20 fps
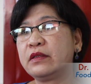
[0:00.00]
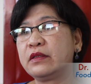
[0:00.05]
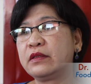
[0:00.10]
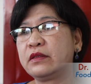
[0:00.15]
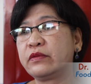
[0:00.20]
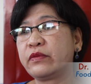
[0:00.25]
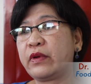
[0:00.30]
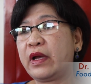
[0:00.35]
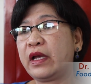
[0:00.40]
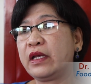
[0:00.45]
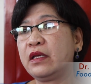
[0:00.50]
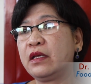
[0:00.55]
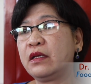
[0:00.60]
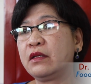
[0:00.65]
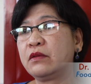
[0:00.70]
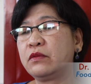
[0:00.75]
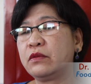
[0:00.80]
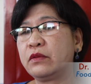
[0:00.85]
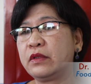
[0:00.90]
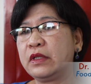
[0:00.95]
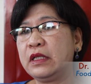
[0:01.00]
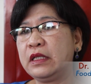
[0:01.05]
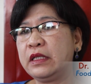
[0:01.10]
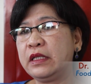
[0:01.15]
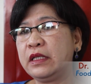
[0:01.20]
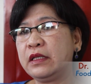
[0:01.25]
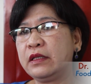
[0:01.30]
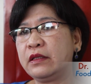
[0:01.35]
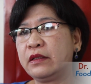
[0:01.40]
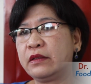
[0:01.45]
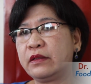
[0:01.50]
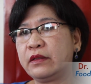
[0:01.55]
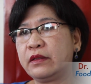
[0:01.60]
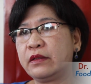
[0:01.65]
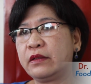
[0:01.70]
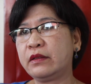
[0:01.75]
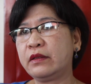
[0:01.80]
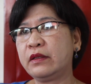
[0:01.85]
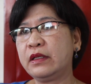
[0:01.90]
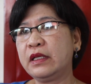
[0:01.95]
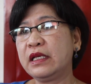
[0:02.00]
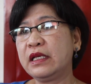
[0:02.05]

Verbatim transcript: uh, trying to really uh,